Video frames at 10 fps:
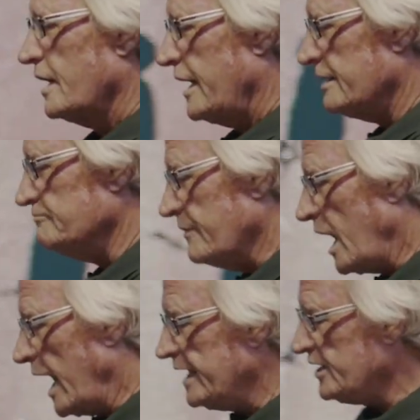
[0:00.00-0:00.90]
And
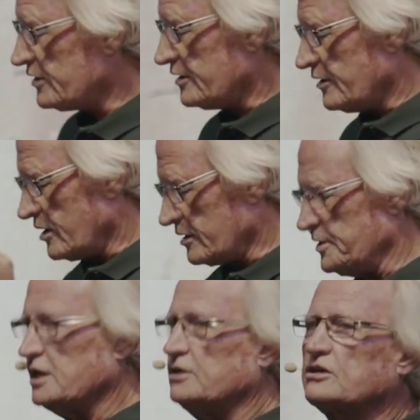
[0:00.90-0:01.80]
I hear her
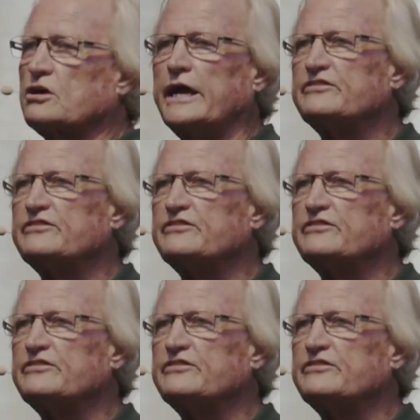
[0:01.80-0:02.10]
begin to cry.